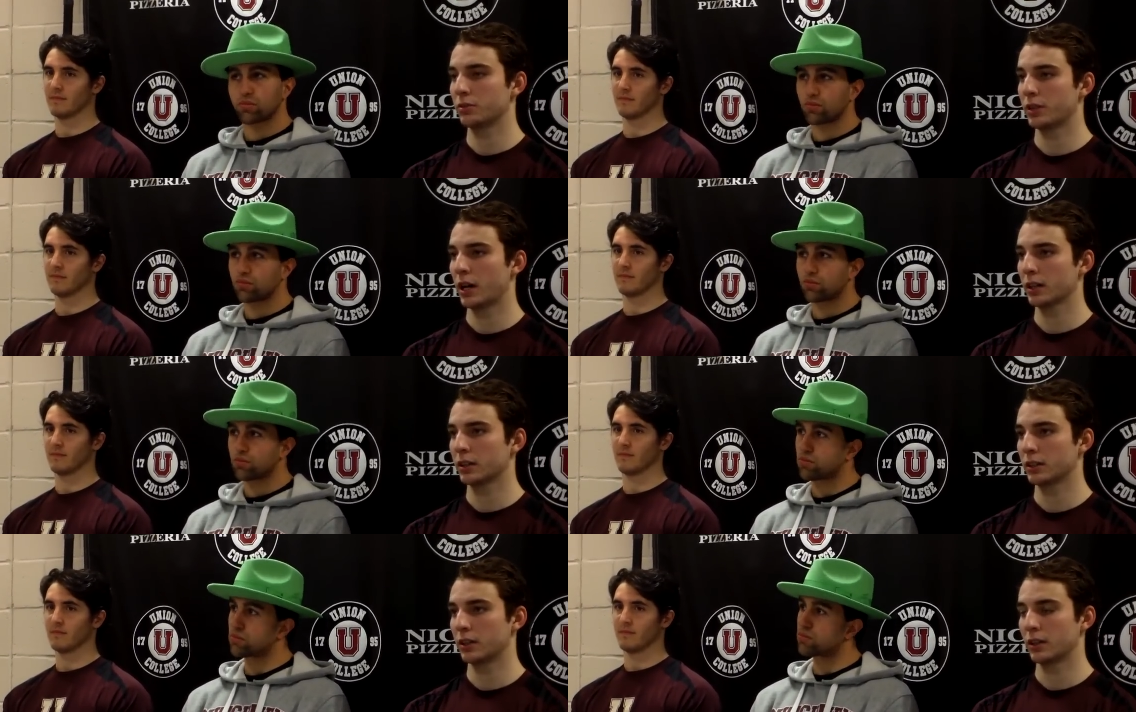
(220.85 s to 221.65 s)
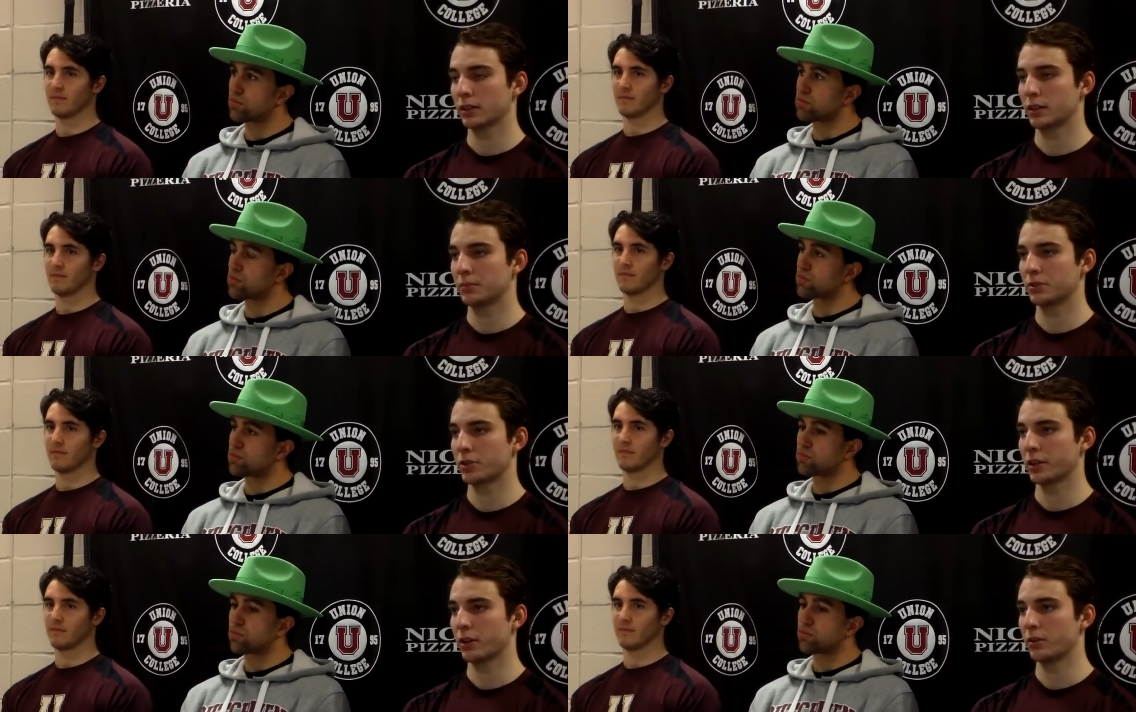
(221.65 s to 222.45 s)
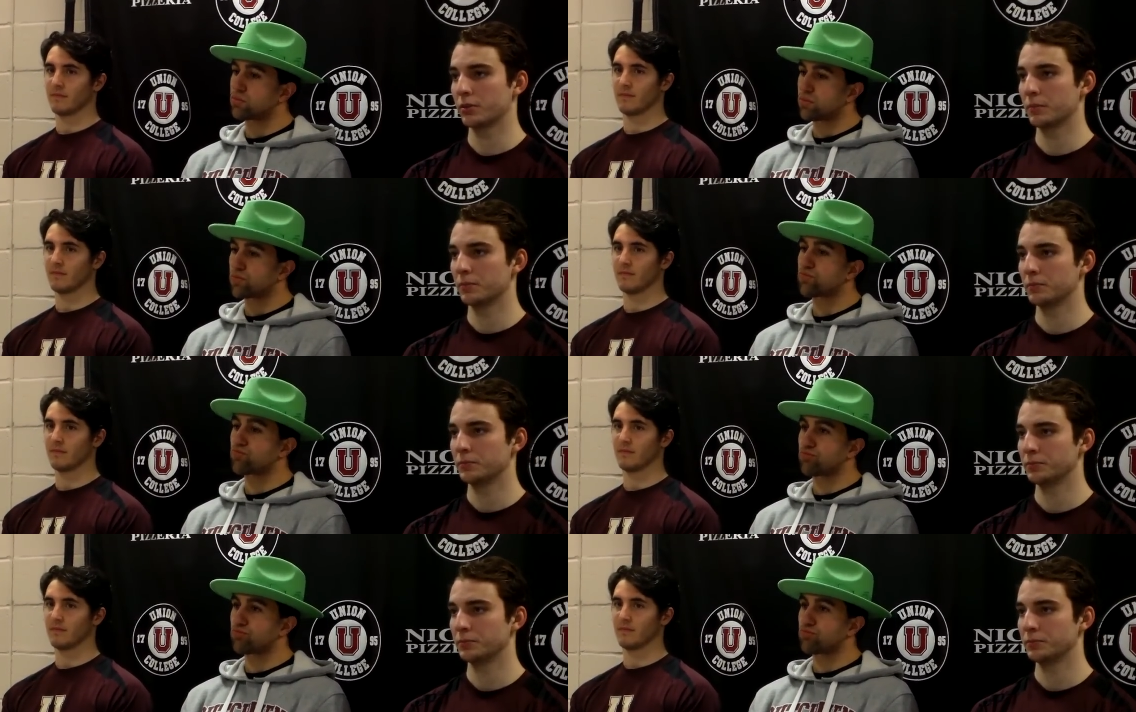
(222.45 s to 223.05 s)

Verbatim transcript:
Speaker 1: to Union hockey and uh, keep this train going.